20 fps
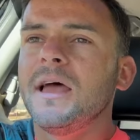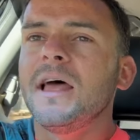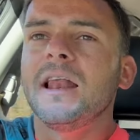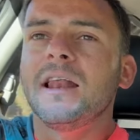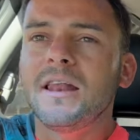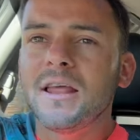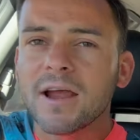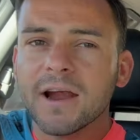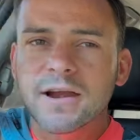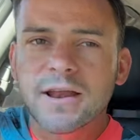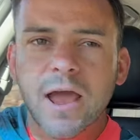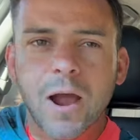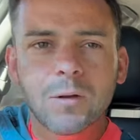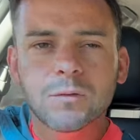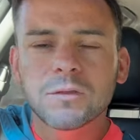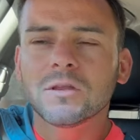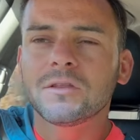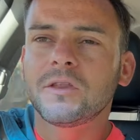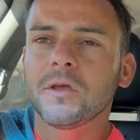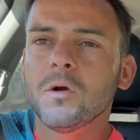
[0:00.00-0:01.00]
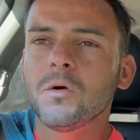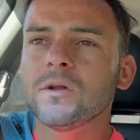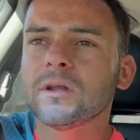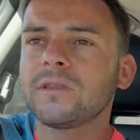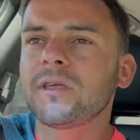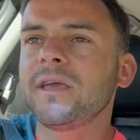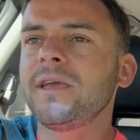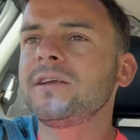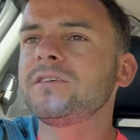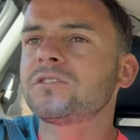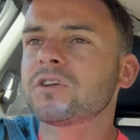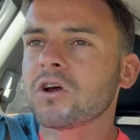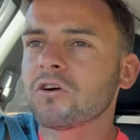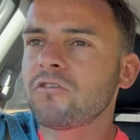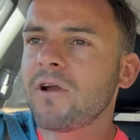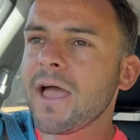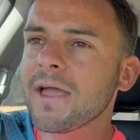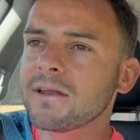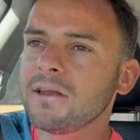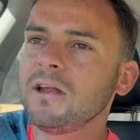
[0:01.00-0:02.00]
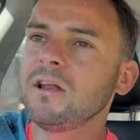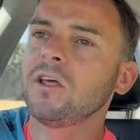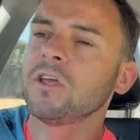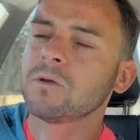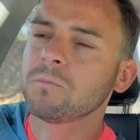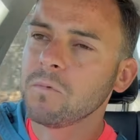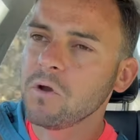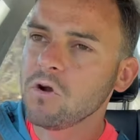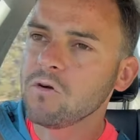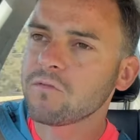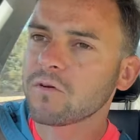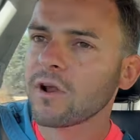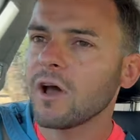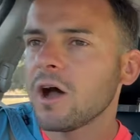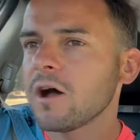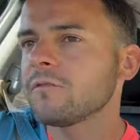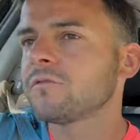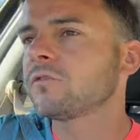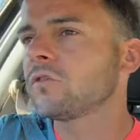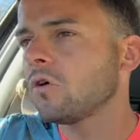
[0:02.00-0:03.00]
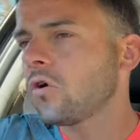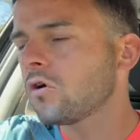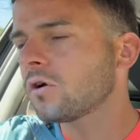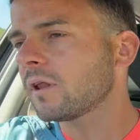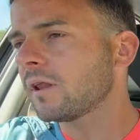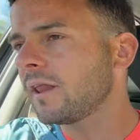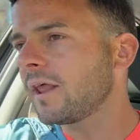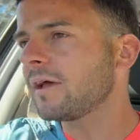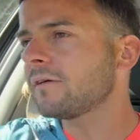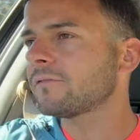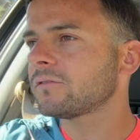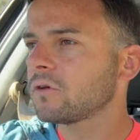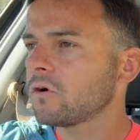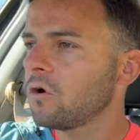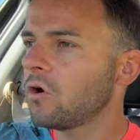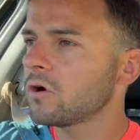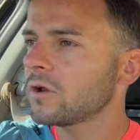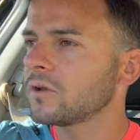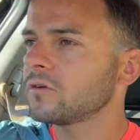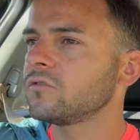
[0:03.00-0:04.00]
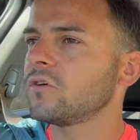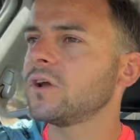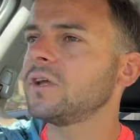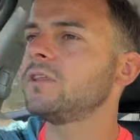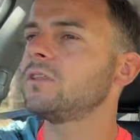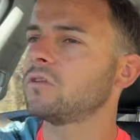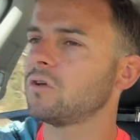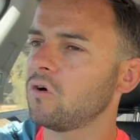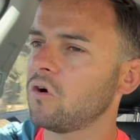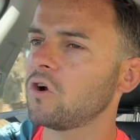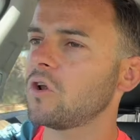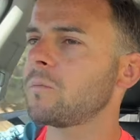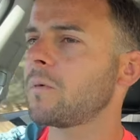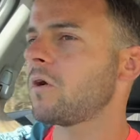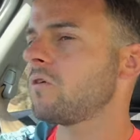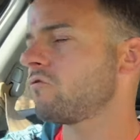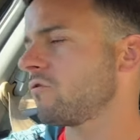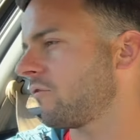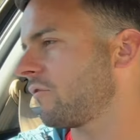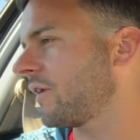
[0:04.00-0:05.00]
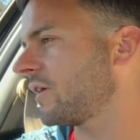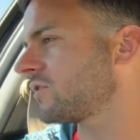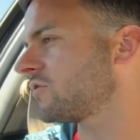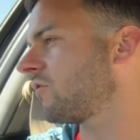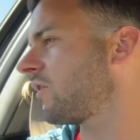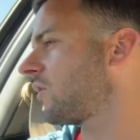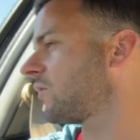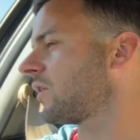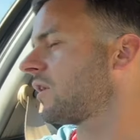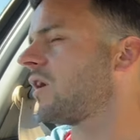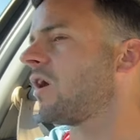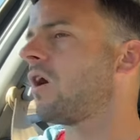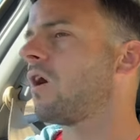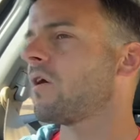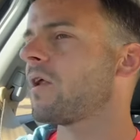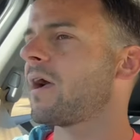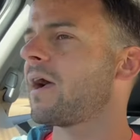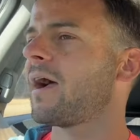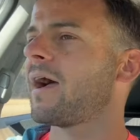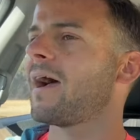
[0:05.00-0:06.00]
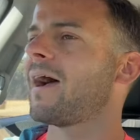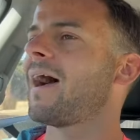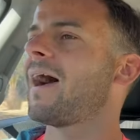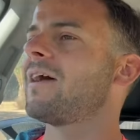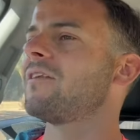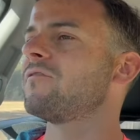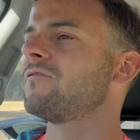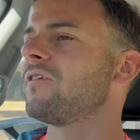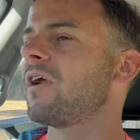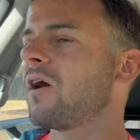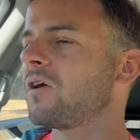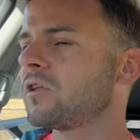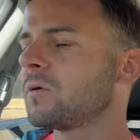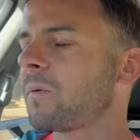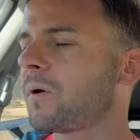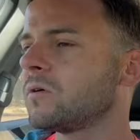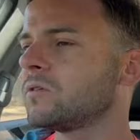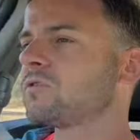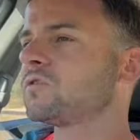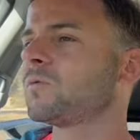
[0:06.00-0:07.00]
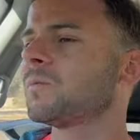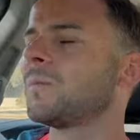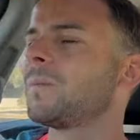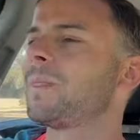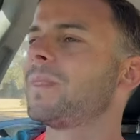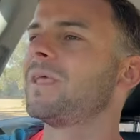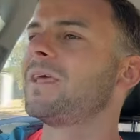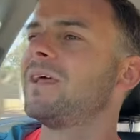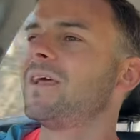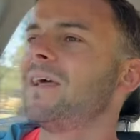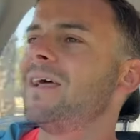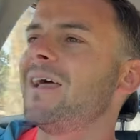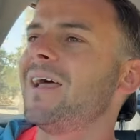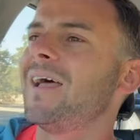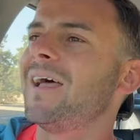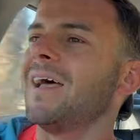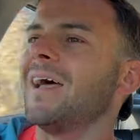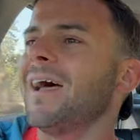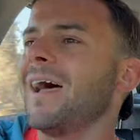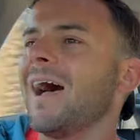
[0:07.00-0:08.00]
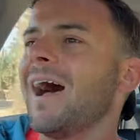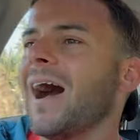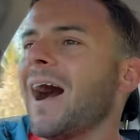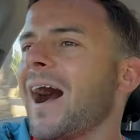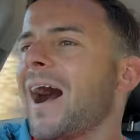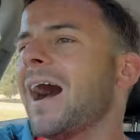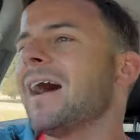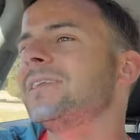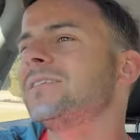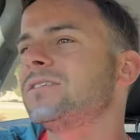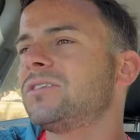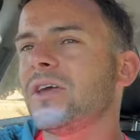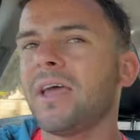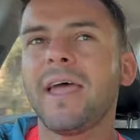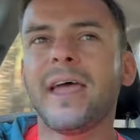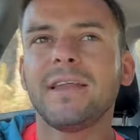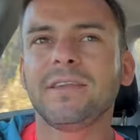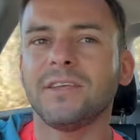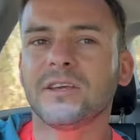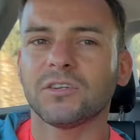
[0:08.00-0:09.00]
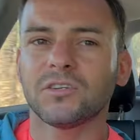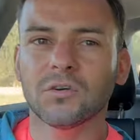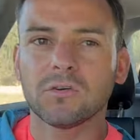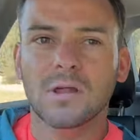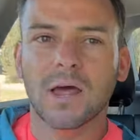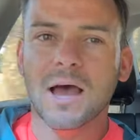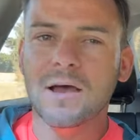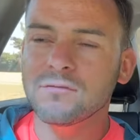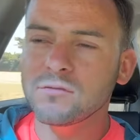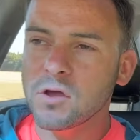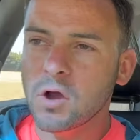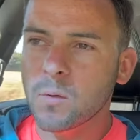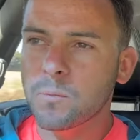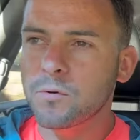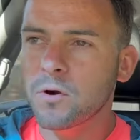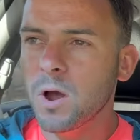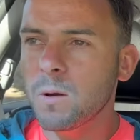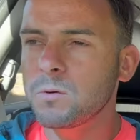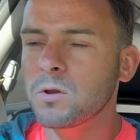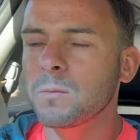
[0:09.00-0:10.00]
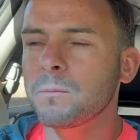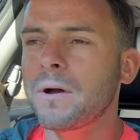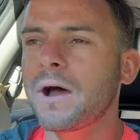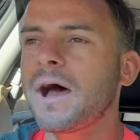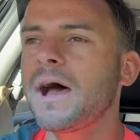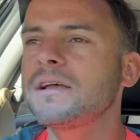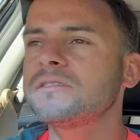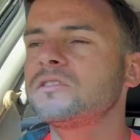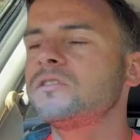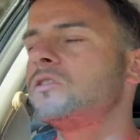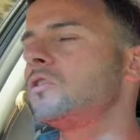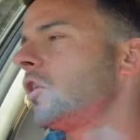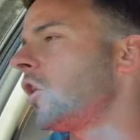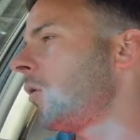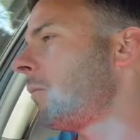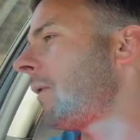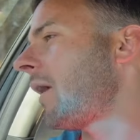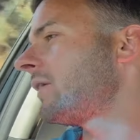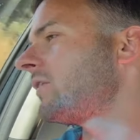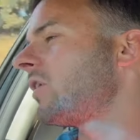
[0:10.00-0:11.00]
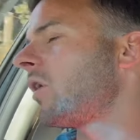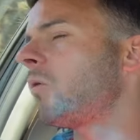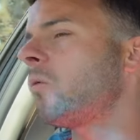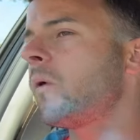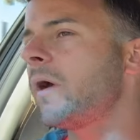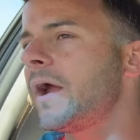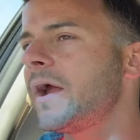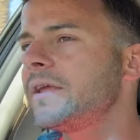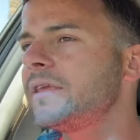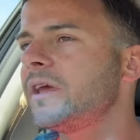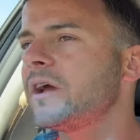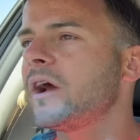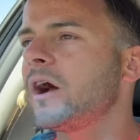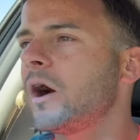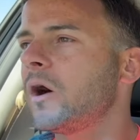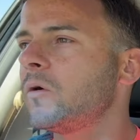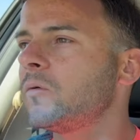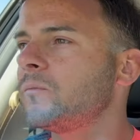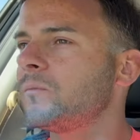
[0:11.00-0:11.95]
Learn how to do the things correctly, like moving off, turning left, turning right, turn about, reverse around the corner and roundabouts. And then you should have no problem passing no matter where you go.